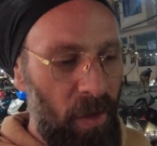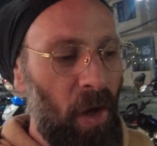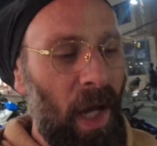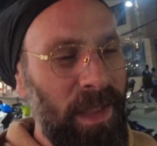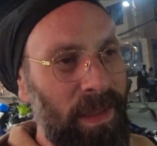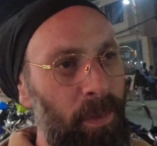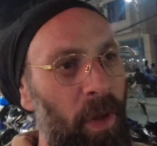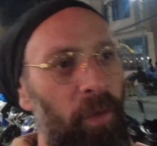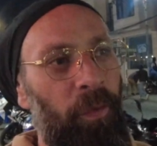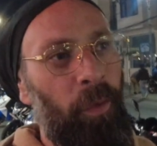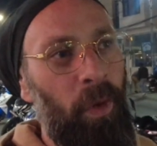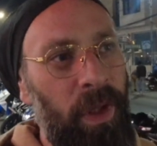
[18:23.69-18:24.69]
Cost about
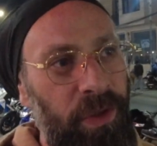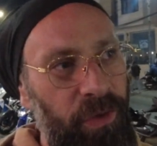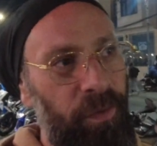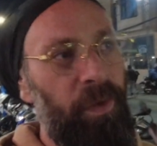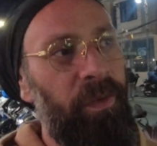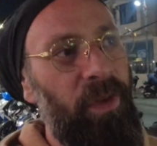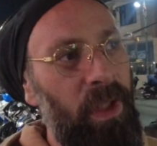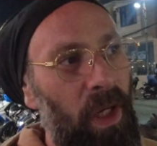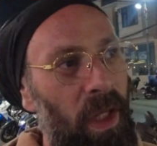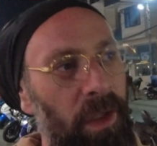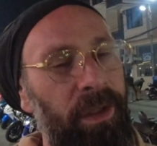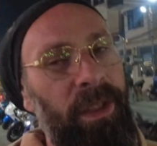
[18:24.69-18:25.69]
four hundred fifty
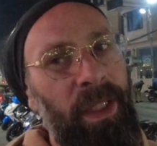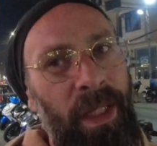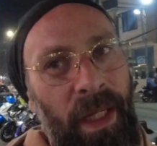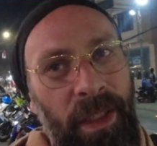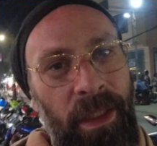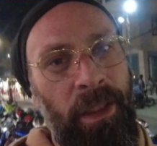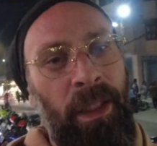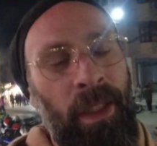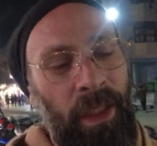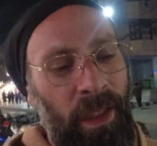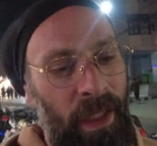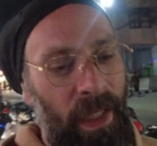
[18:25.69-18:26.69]
dollars Canadian,
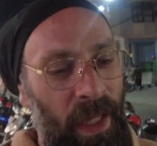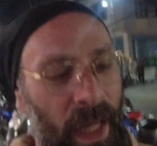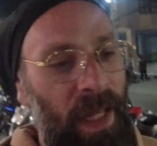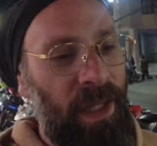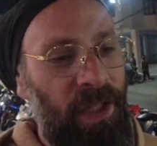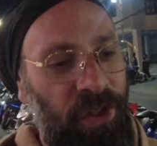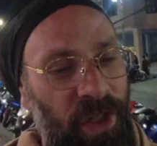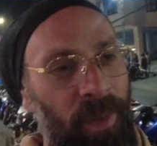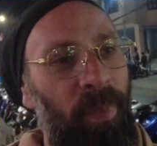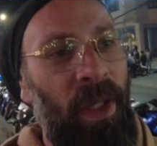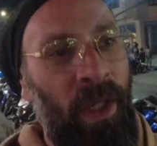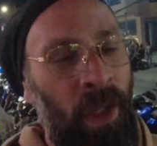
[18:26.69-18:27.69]
and the
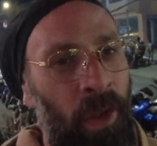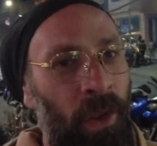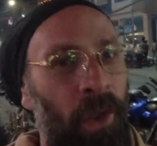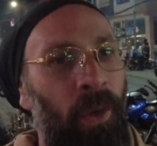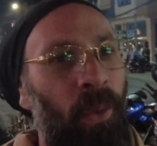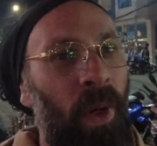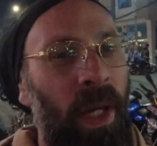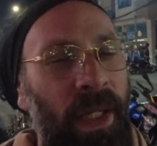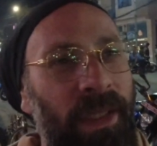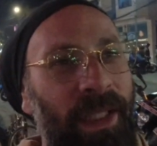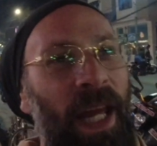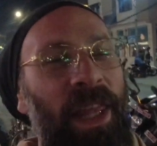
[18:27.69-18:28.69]
shipping
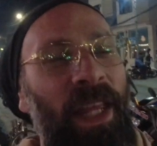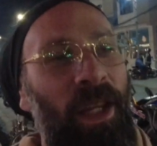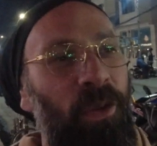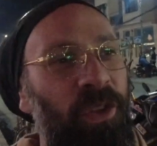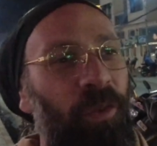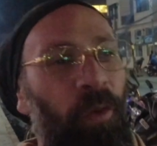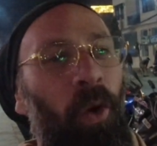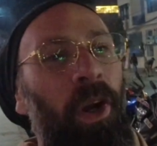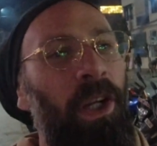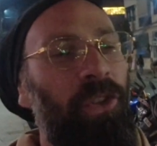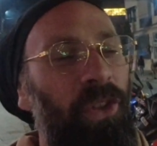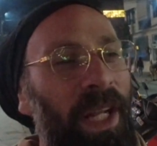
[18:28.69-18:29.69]
was, I think it was four
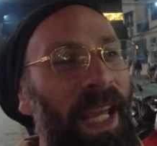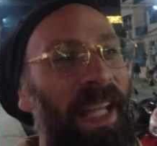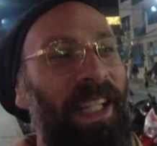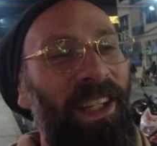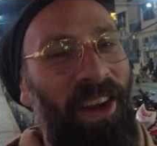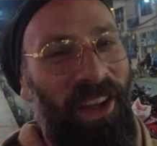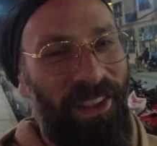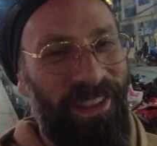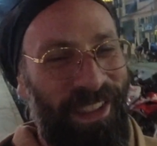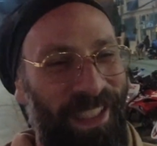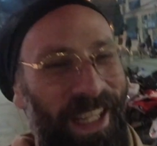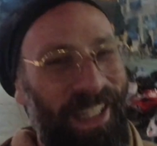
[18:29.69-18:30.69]
hundred eighty dollars
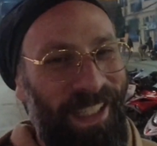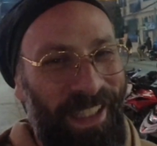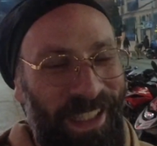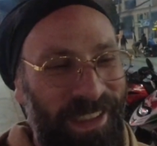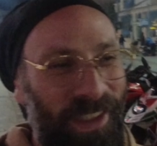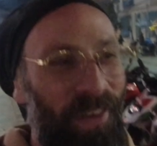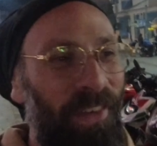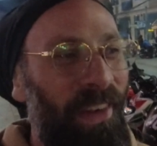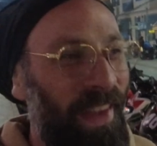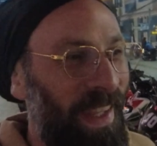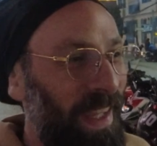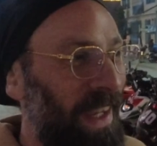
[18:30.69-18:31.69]
Canadian, so
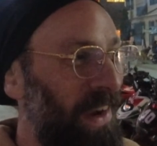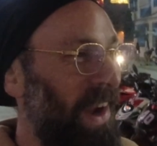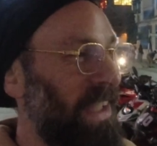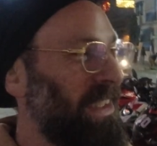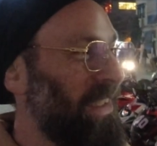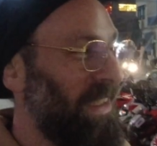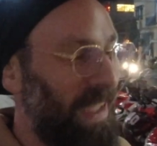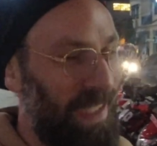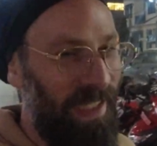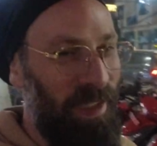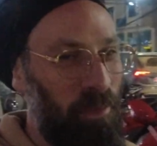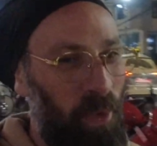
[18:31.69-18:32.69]
it cost
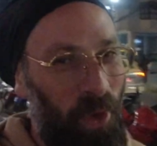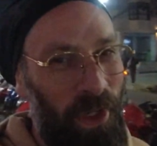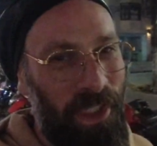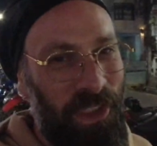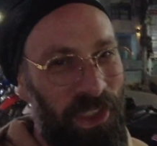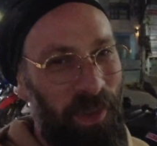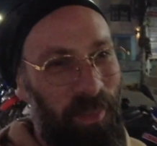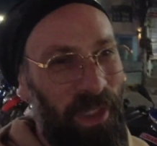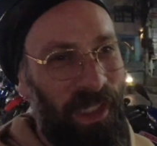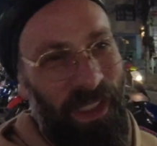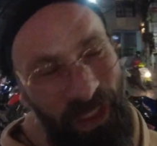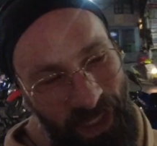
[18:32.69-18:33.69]
slightly more in
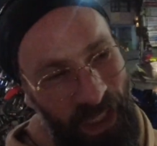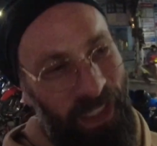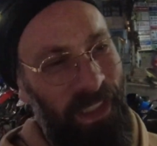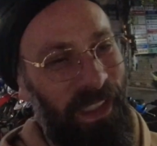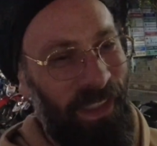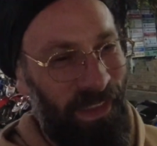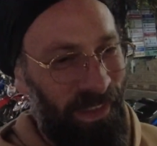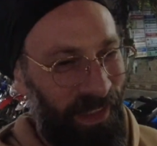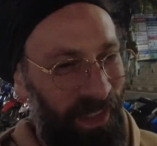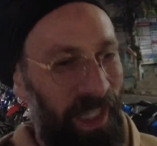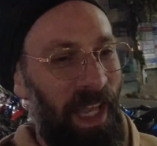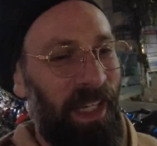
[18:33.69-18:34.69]
shipping to get it to
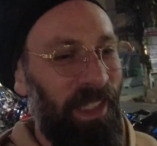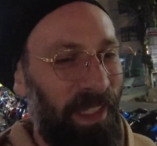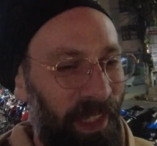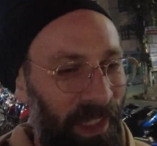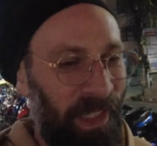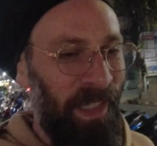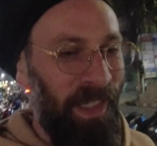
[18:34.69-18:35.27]
Canada.